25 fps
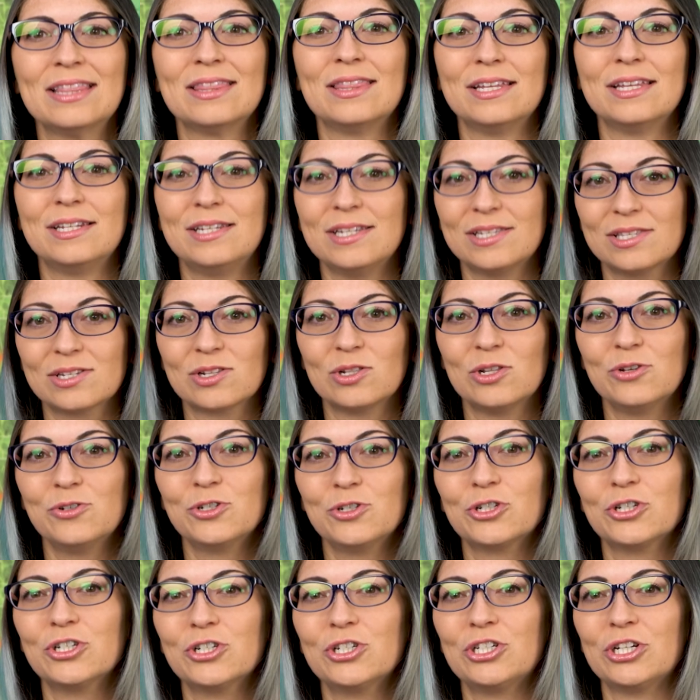The
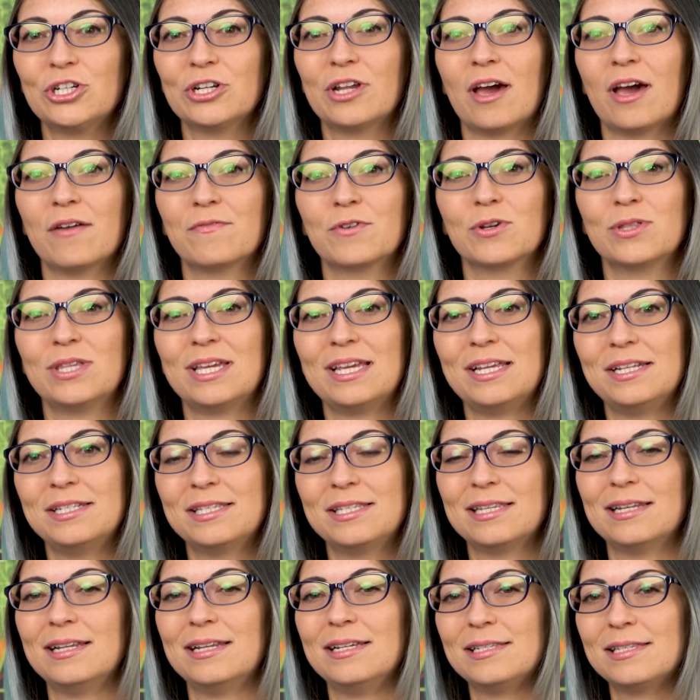disclosure should cover the
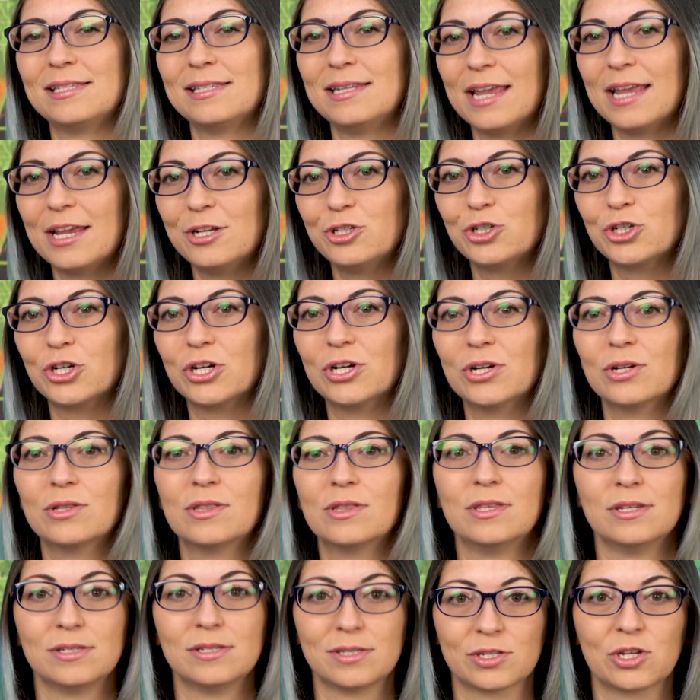incident's
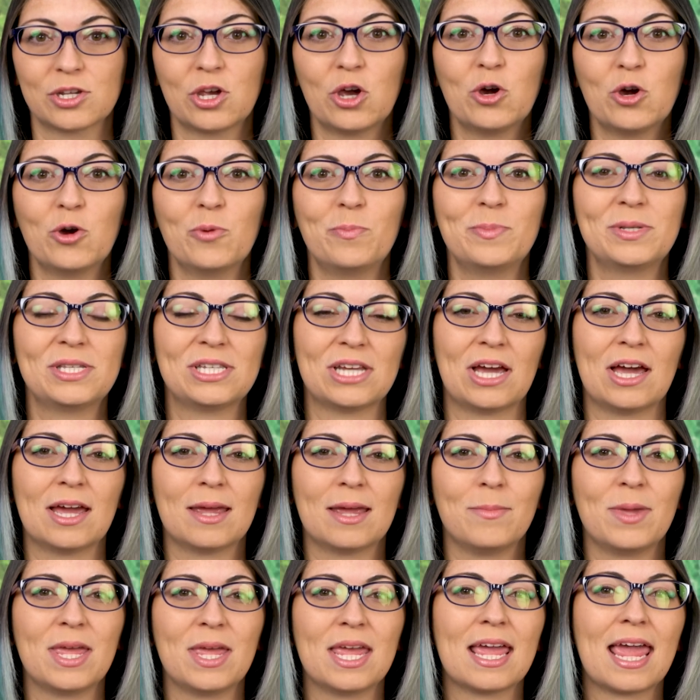nature, the scope,
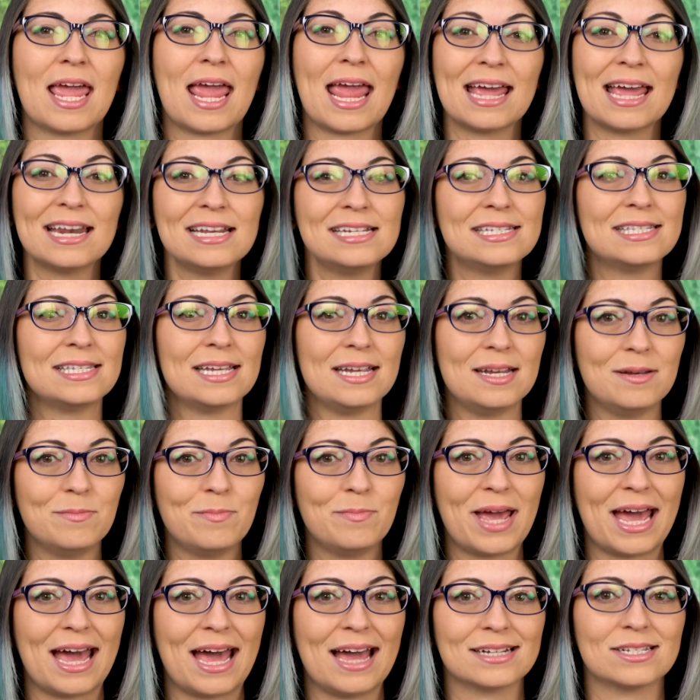timing, and its
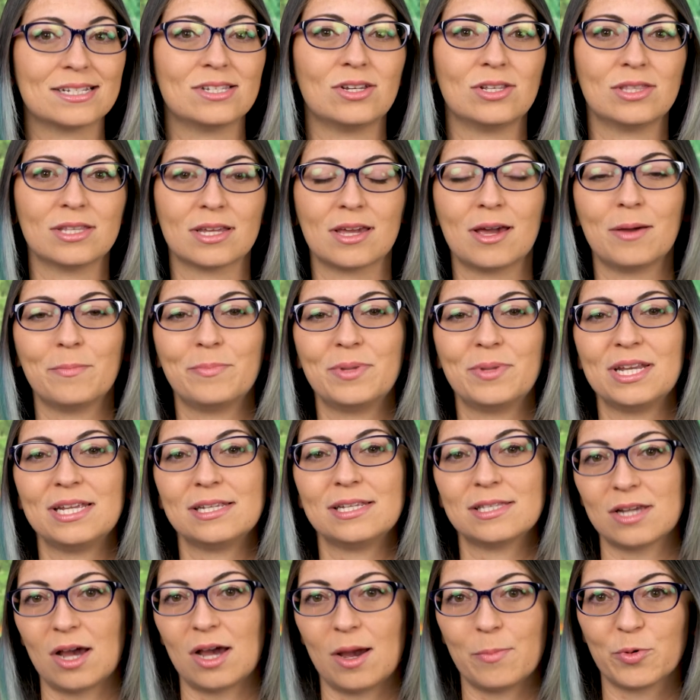impact on the
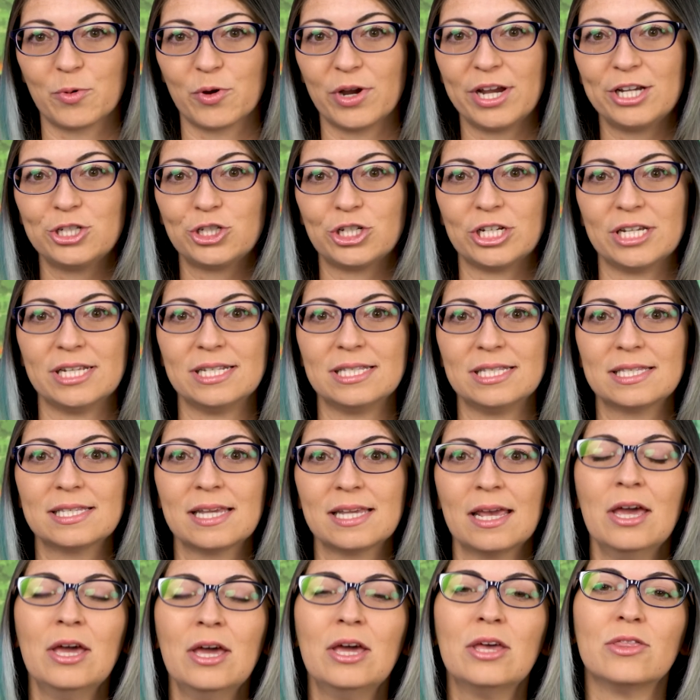company's operations.